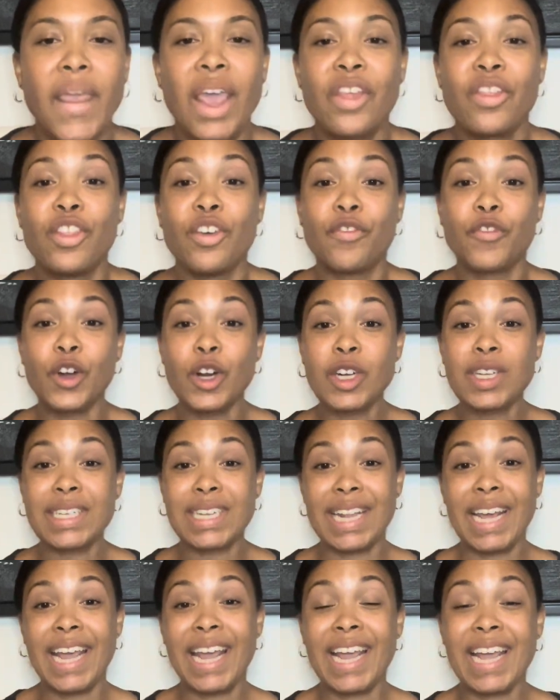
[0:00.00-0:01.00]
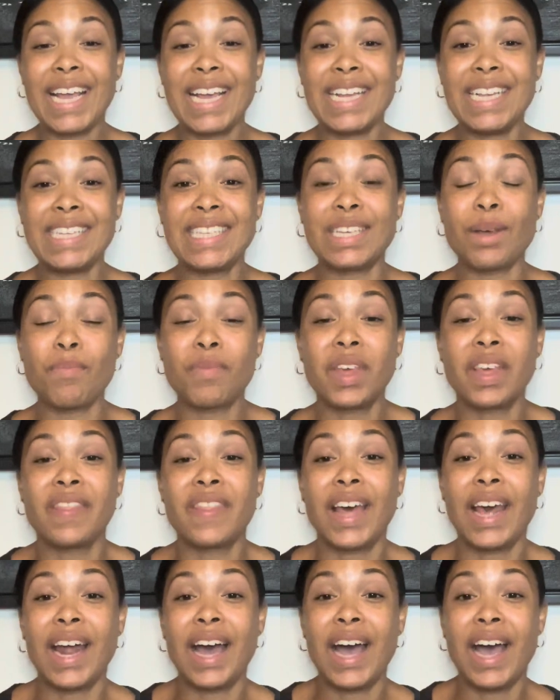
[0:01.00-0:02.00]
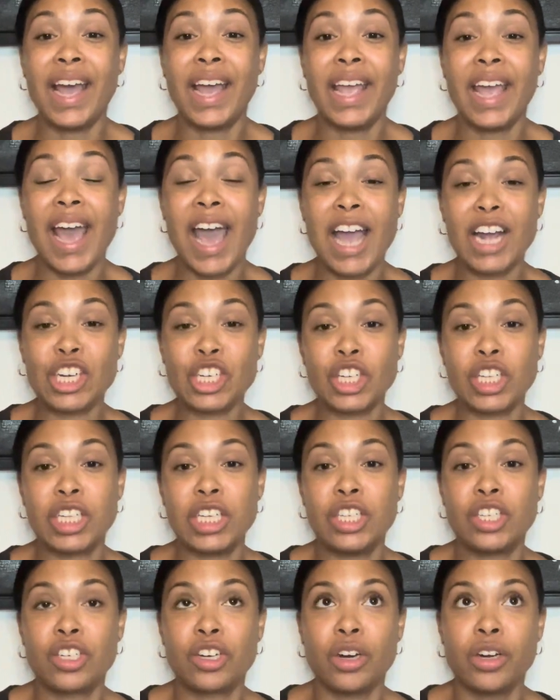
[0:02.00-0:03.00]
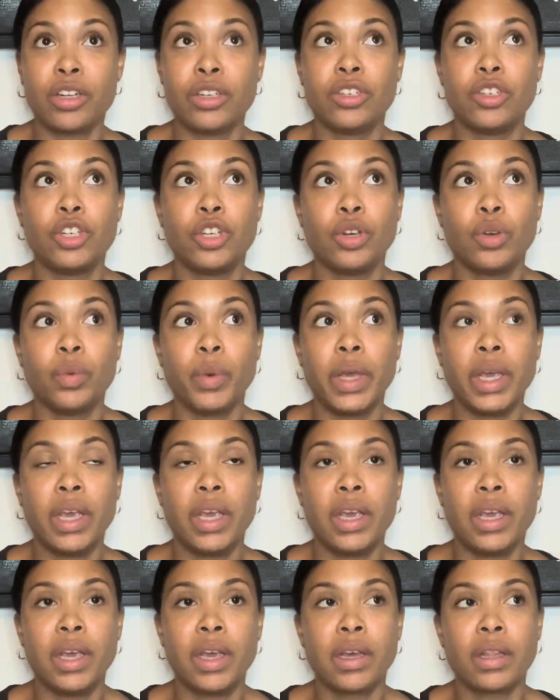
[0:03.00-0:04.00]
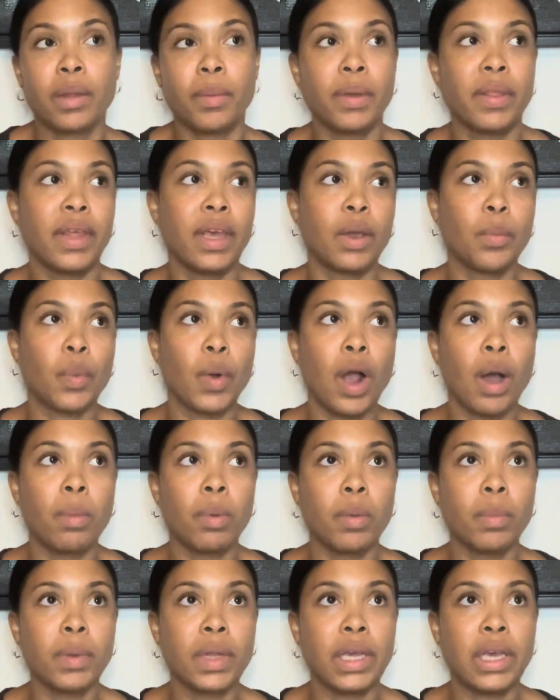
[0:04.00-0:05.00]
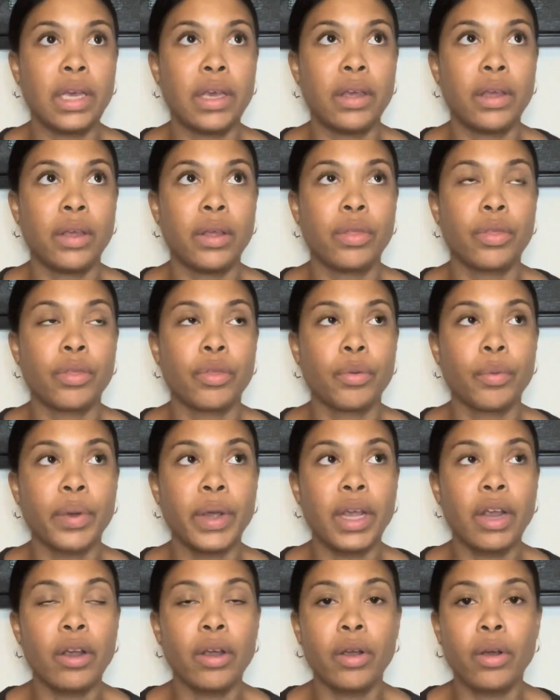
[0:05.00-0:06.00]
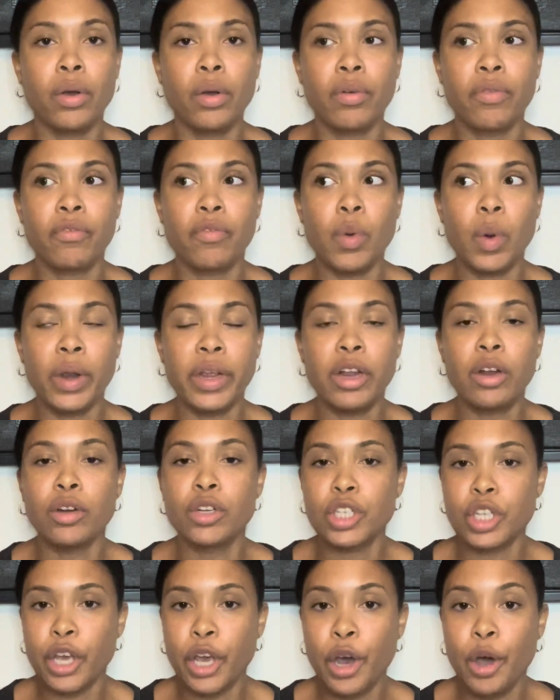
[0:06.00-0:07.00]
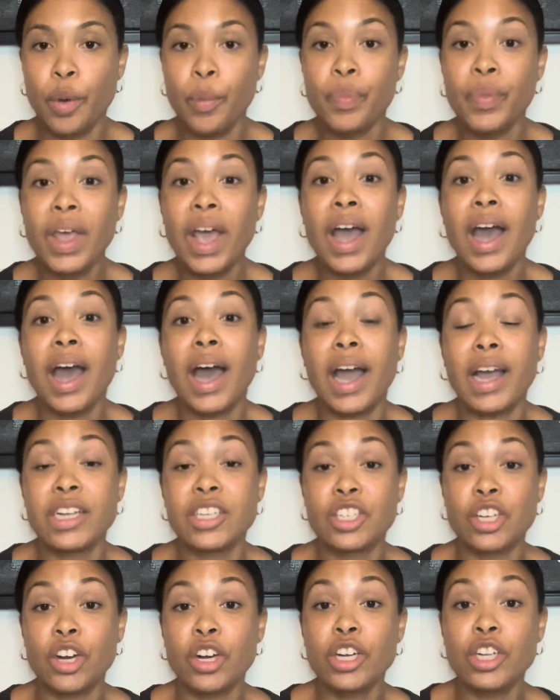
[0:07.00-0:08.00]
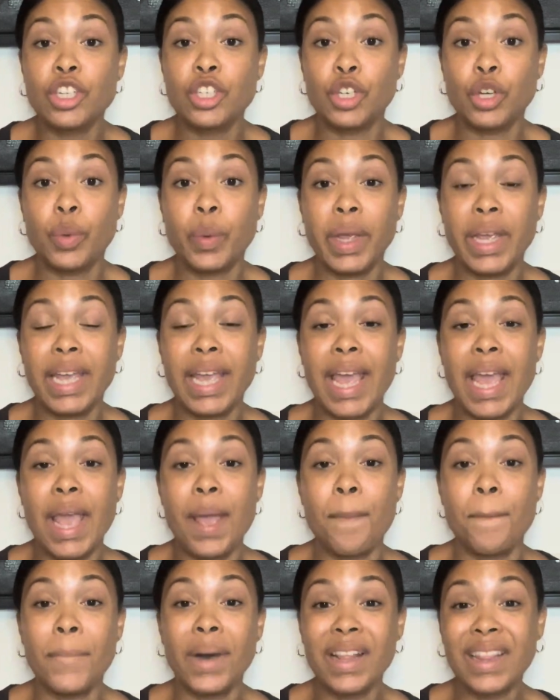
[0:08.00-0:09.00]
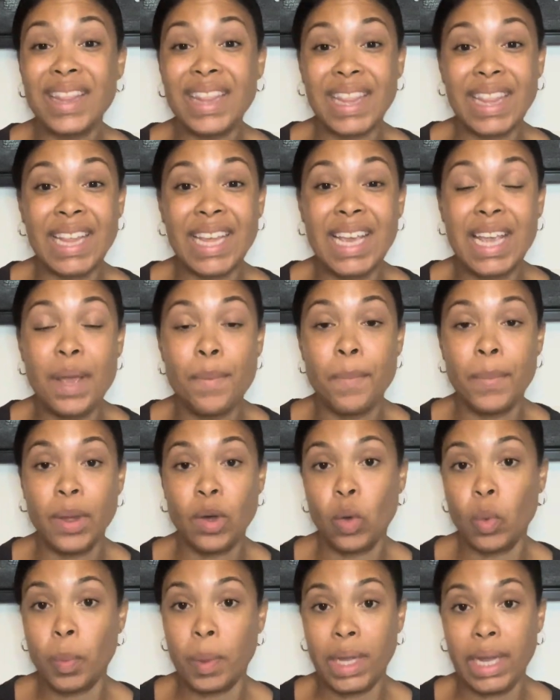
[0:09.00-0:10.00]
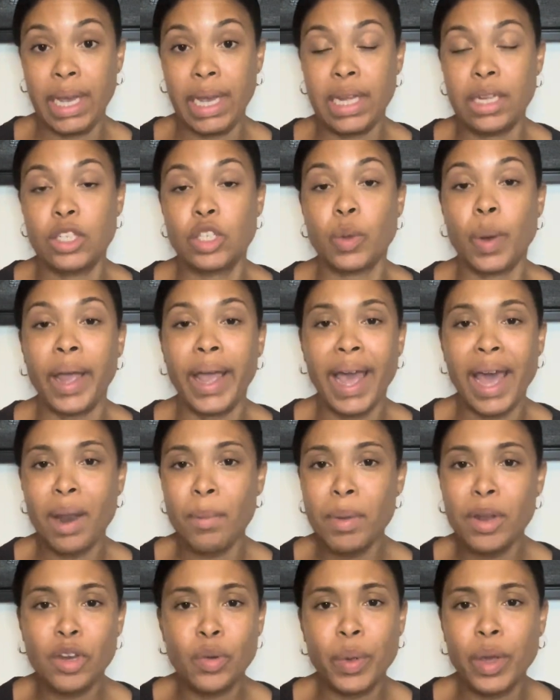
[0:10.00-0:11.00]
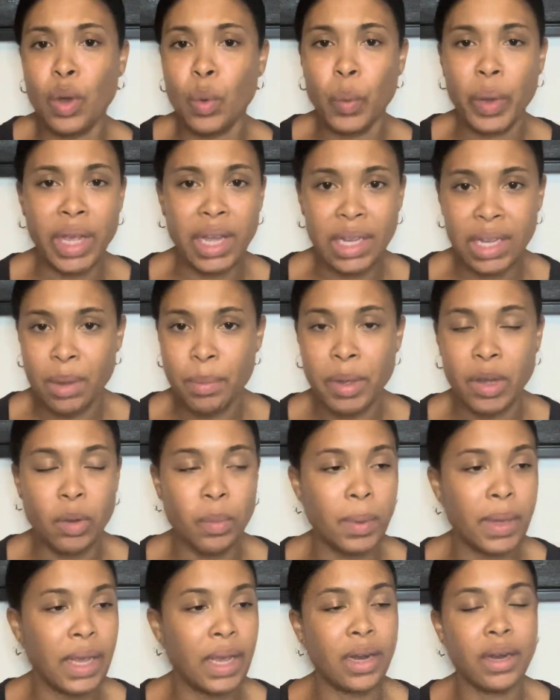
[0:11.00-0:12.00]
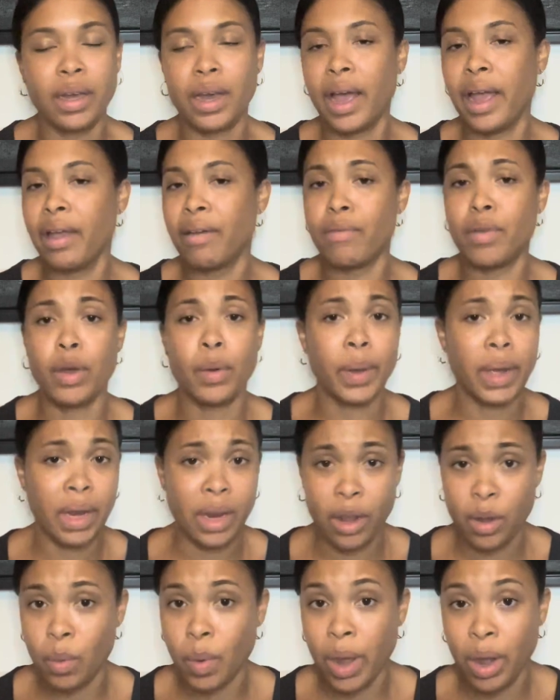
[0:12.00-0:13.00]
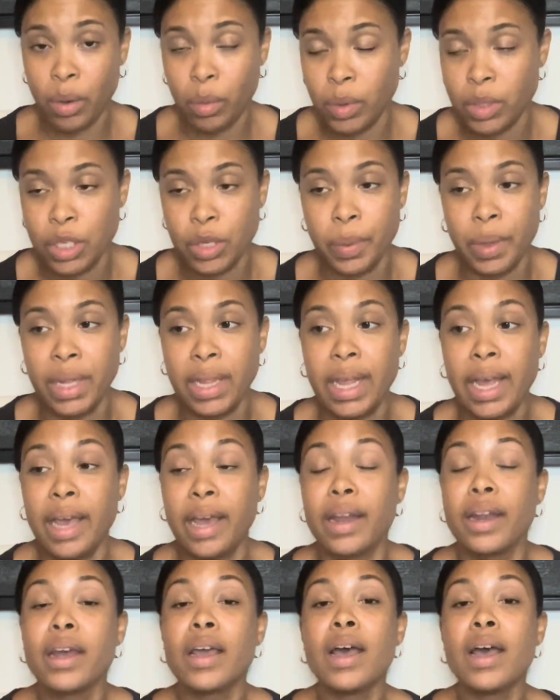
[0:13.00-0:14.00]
The first thing is something that I actually started doing, let me think, probably 3 or 4 years ago. I started doing a monthly meal plan. So I had been doing a weekly meal plan. I have no idea why I was doing that.